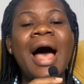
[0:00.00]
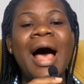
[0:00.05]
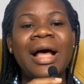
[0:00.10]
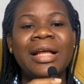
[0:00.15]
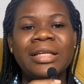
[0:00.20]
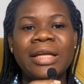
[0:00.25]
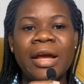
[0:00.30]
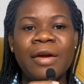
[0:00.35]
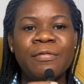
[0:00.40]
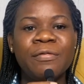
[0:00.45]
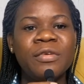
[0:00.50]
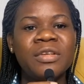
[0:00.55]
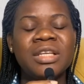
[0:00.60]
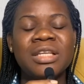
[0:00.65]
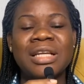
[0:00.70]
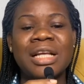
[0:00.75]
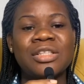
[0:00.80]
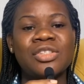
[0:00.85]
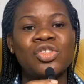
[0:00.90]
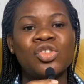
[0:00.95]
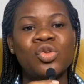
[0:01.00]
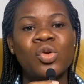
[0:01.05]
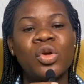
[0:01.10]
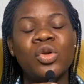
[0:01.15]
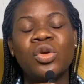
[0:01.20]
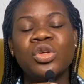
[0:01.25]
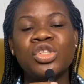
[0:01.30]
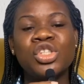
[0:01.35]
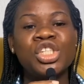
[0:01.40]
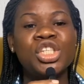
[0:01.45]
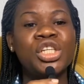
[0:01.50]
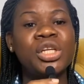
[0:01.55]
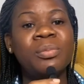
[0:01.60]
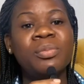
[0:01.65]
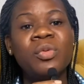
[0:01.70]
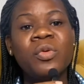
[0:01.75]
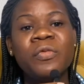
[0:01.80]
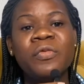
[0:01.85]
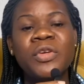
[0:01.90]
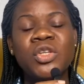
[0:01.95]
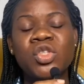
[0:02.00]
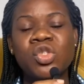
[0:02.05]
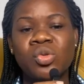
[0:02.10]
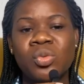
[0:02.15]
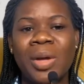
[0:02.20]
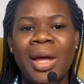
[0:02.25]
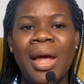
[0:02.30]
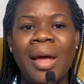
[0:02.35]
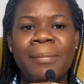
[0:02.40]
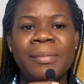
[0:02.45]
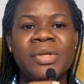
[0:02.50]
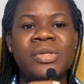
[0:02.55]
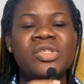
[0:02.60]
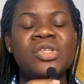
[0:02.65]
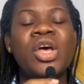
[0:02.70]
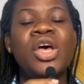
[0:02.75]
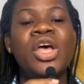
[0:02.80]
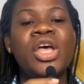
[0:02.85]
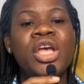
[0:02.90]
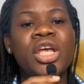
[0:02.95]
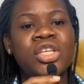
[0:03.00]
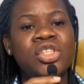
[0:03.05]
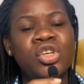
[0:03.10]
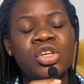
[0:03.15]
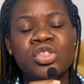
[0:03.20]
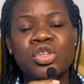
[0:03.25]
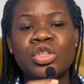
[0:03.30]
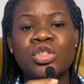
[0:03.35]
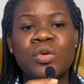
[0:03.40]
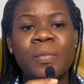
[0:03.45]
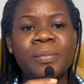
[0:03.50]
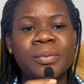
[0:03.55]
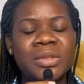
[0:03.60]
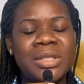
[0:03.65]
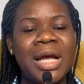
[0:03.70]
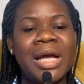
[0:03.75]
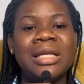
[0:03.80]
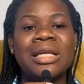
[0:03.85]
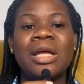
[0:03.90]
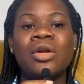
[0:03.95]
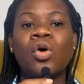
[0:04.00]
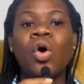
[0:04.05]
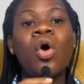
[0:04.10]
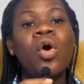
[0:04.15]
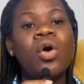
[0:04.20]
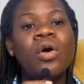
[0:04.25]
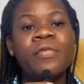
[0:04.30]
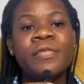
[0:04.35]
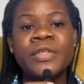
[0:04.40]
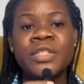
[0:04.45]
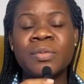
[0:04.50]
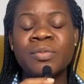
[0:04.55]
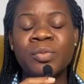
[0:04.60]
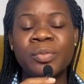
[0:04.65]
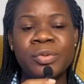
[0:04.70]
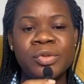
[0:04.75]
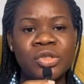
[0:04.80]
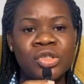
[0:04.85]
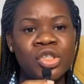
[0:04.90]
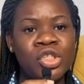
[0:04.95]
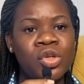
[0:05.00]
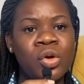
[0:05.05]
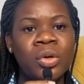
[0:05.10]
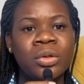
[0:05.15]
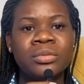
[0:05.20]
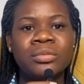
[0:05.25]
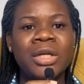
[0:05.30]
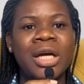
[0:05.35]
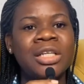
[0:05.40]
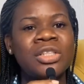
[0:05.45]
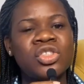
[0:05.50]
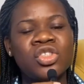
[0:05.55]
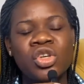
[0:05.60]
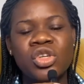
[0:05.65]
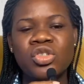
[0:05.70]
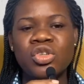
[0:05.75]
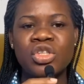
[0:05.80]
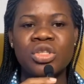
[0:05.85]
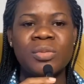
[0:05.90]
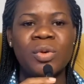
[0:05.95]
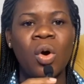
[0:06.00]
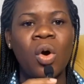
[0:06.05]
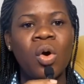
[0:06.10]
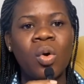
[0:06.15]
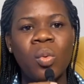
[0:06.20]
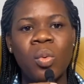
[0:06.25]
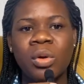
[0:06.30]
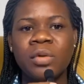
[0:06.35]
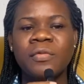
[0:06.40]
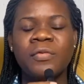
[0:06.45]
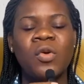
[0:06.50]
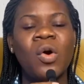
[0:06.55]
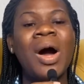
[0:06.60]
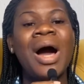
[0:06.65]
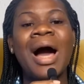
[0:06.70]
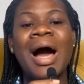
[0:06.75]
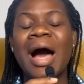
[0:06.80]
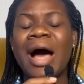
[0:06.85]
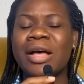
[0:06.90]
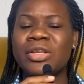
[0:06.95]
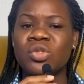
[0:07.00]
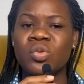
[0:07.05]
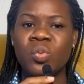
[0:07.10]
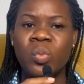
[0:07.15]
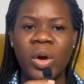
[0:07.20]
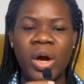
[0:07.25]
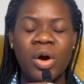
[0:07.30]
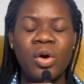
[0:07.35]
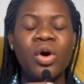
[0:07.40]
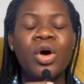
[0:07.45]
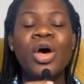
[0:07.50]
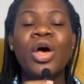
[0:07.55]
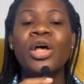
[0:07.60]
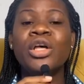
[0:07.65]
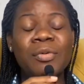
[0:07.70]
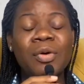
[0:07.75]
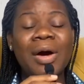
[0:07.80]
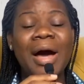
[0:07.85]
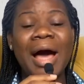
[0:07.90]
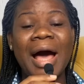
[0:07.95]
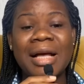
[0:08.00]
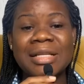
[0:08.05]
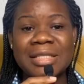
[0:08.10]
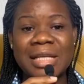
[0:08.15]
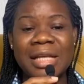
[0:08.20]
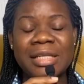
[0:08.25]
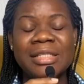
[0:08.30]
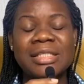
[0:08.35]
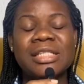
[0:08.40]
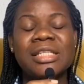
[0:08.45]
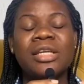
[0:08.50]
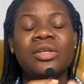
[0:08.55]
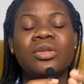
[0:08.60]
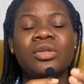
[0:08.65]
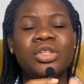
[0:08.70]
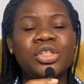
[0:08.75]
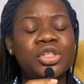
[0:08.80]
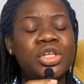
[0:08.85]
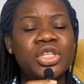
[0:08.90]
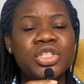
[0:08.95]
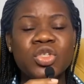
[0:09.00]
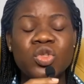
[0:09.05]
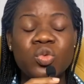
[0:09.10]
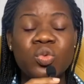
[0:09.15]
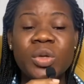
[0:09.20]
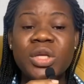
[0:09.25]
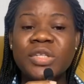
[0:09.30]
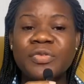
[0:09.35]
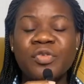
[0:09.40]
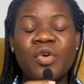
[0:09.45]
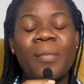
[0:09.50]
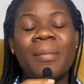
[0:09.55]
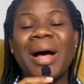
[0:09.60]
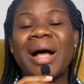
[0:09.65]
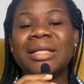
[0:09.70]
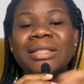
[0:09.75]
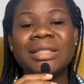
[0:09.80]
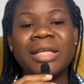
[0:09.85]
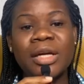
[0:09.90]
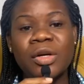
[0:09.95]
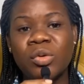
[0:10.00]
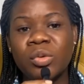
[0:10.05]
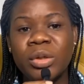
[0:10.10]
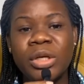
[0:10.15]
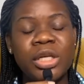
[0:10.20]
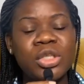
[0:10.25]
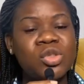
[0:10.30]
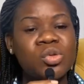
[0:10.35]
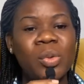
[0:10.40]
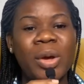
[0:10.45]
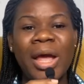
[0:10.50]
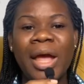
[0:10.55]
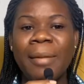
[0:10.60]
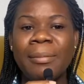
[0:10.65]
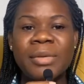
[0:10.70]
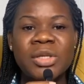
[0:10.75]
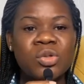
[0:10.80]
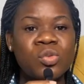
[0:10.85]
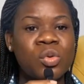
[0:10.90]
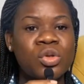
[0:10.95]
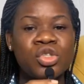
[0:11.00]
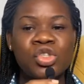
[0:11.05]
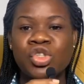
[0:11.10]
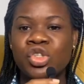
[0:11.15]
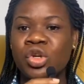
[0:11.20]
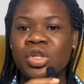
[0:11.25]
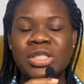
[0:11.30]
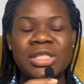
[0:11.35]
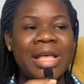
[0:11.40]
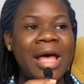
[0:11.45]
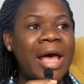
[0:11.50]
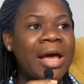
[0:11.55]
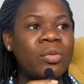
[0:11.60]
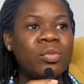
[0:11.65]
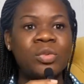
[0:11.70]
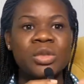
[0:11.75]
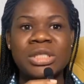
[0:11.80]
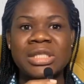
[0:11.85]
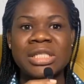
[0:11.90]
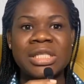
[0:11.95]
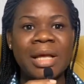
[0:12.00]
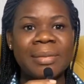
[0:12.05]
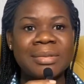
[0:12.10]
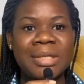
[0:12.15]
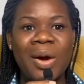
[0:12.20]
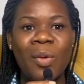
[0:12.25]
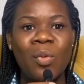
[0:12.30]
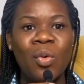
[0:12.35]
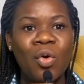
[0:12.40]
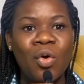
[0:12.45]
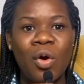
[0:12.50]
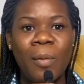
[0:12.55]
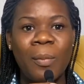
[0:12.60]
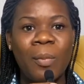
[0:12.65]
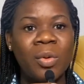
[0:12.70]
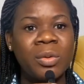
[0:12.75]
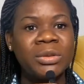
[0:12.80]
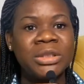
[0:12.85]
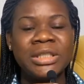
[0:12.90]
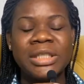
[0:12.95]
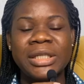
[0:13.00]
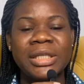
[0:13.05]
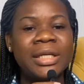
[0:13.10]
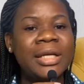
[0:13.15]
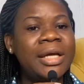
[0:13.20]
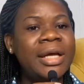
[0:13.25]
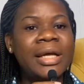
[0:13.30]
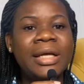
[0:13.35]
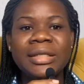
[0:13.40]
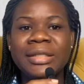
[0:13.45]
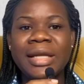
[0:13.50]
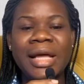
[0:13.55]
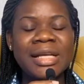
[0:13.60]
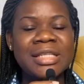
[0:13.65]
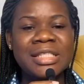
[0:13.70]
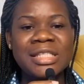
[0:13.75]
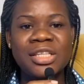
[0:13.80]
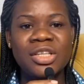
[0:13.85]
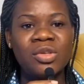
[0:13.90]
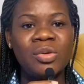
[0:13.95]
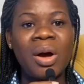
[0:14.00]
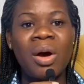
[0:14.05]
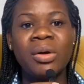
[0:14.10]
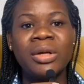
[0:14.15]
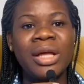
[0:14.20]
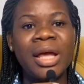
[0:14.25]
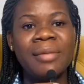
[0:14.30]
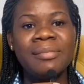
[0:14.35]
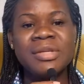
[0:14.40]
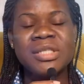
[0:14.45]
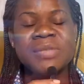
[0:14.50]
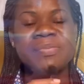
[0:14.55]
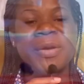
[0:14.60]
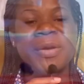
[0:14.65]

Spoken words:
and everything that is going on, she moving to Hermes is just going to put her in an uncomfortable position and it's just going to be awkward for her as well. Luka asked Alison, the switch from Adekunle to Hermes was just like we slept and woke up one day, next thing you are on Hermes'